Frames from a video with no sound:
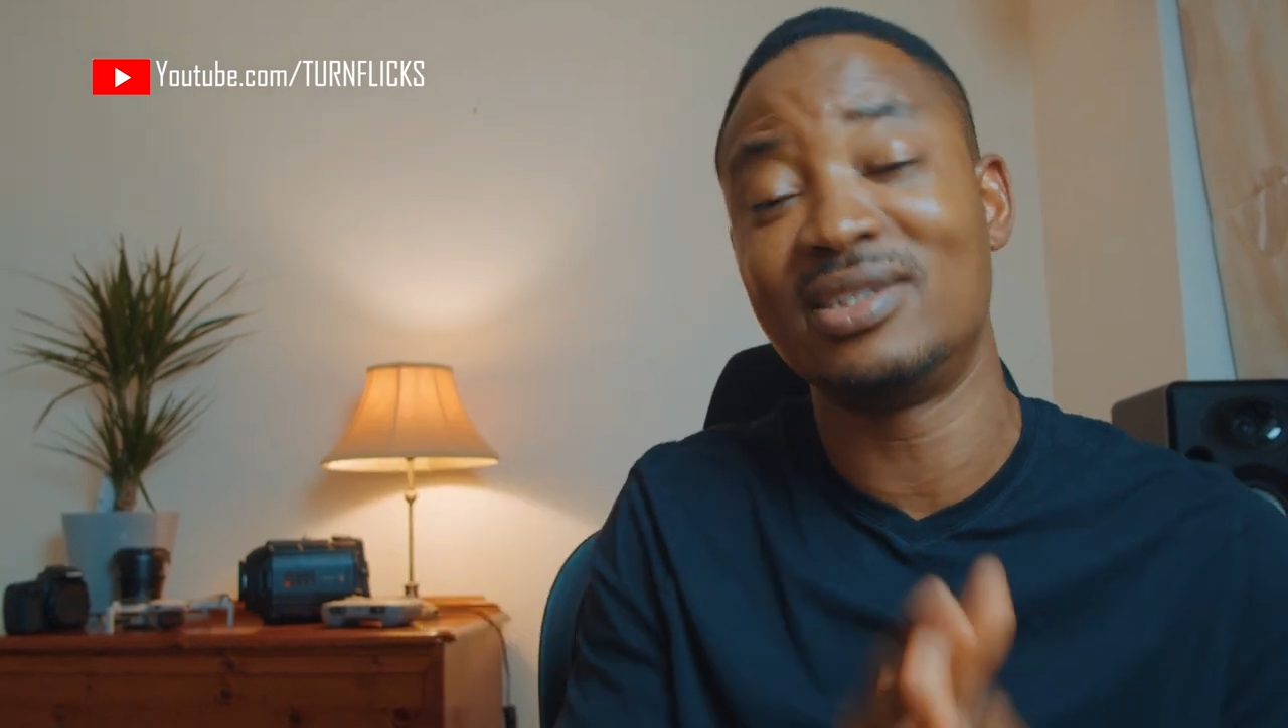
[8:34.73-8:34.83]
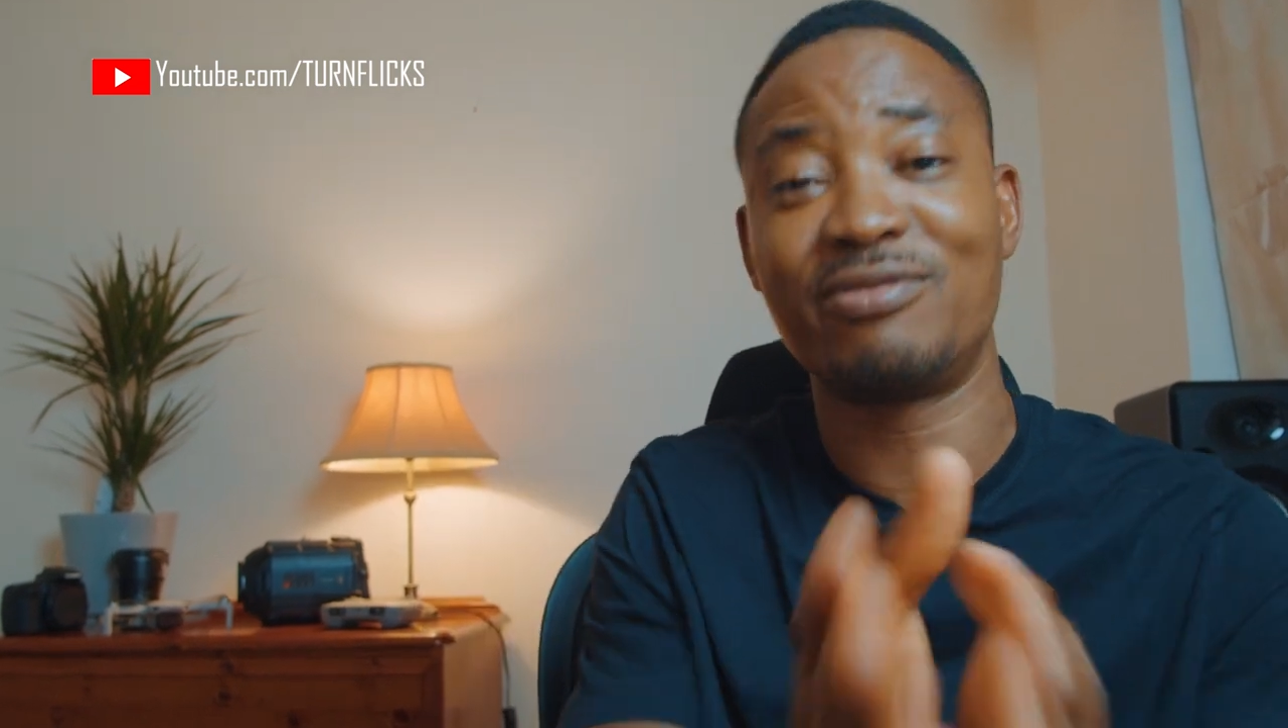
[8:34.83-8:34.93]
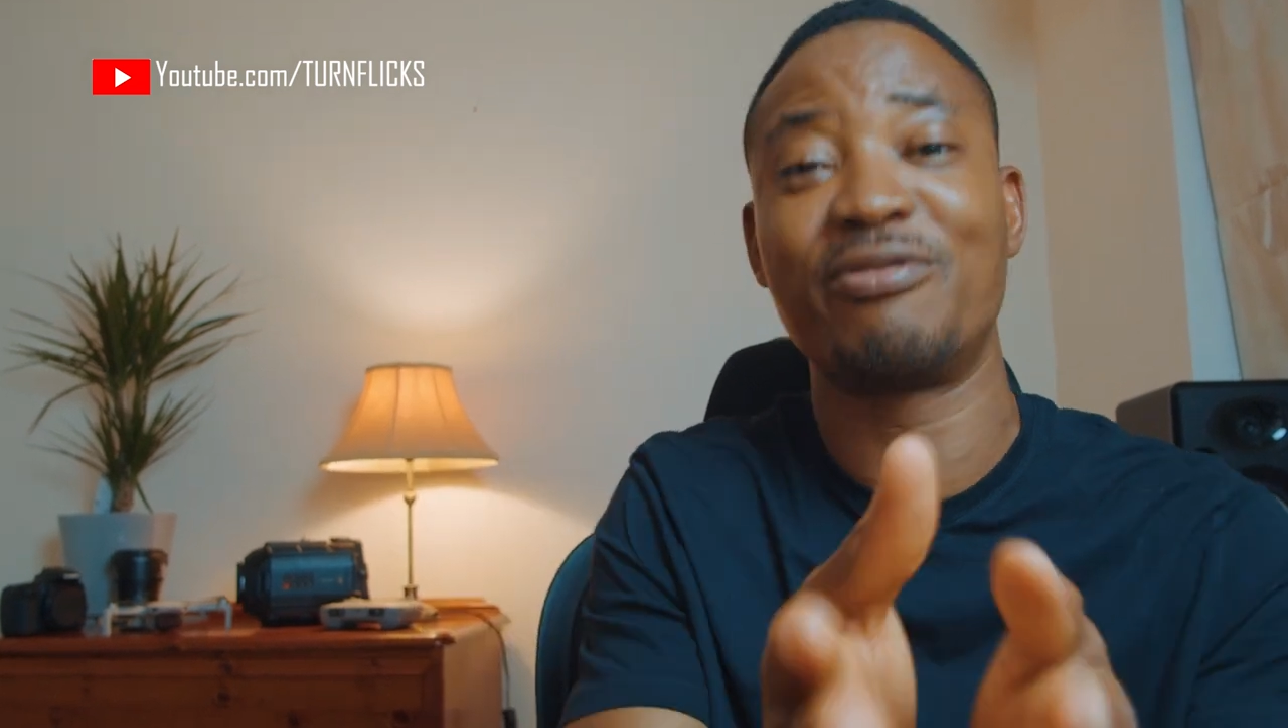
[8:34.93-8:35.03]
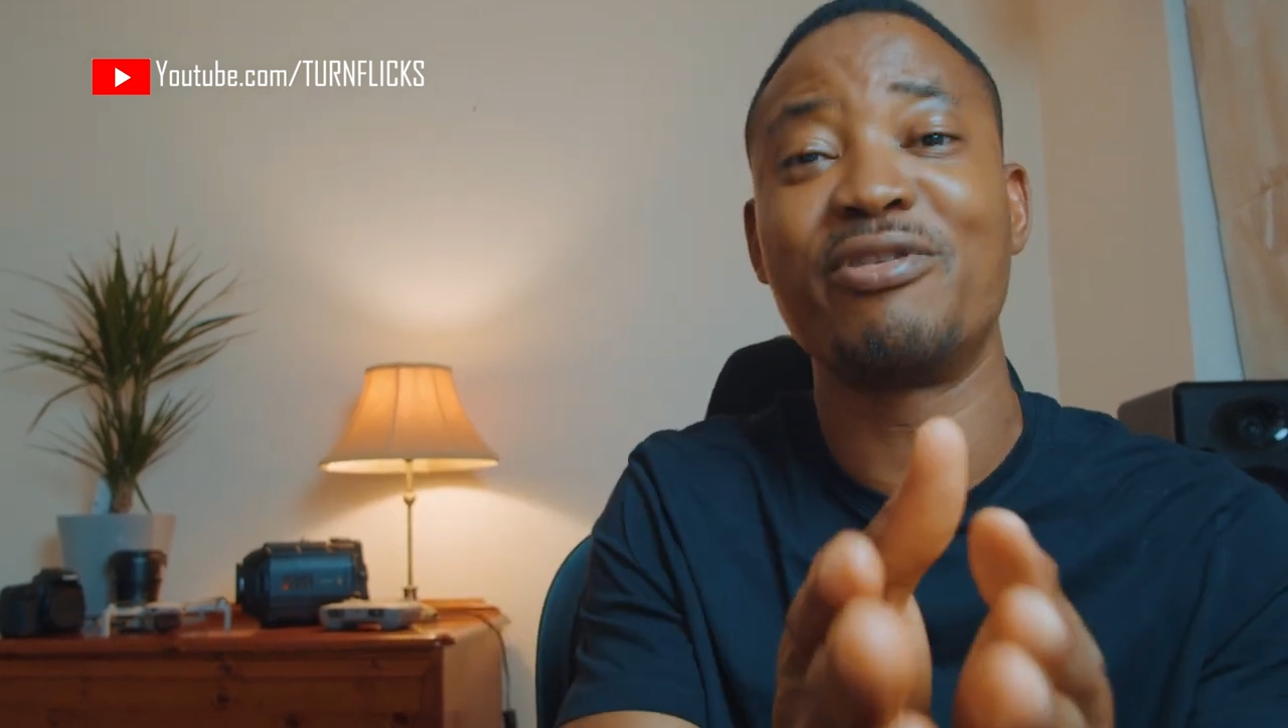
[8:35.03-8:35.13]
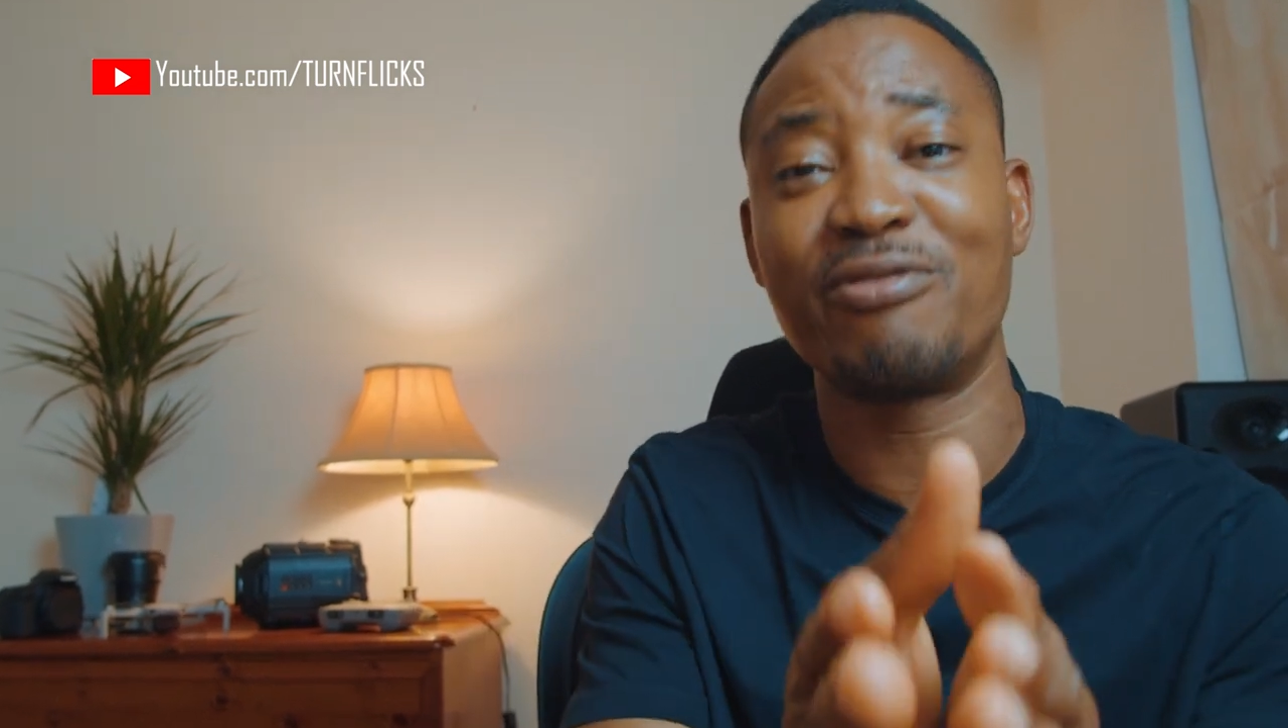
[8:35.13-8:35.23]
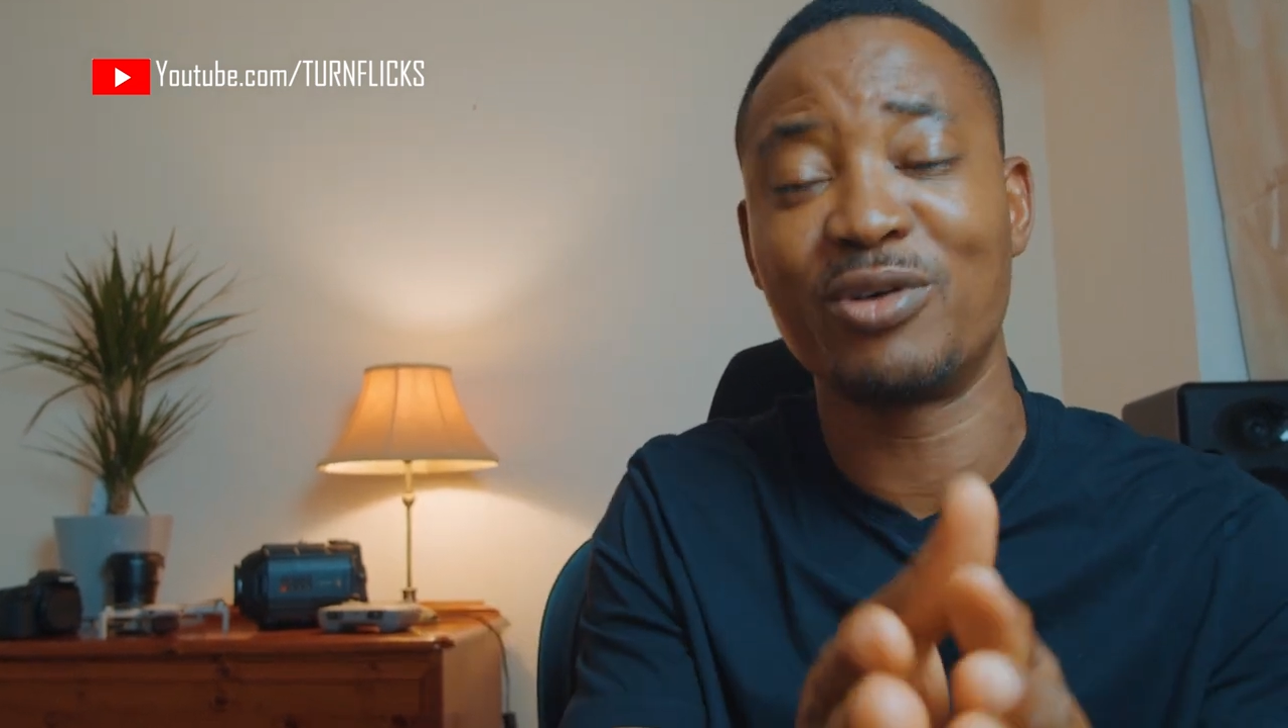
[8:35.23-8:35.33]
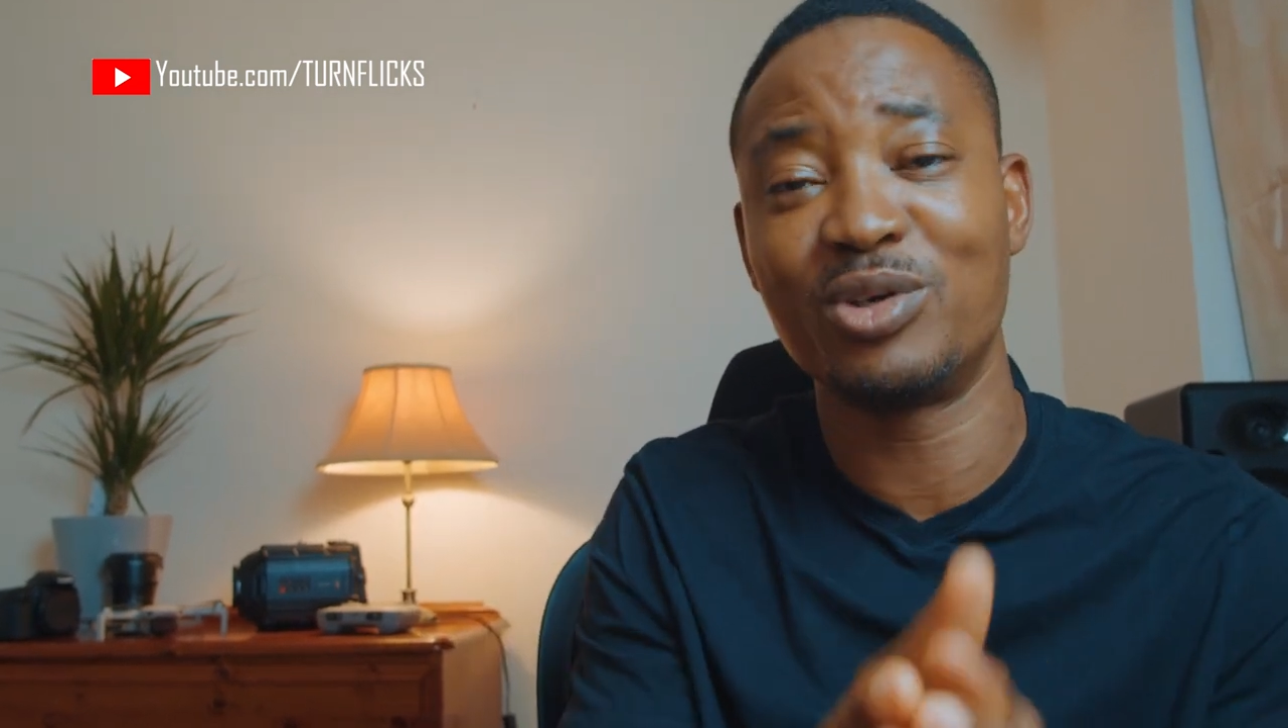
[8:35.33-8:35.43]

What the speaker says: it's free for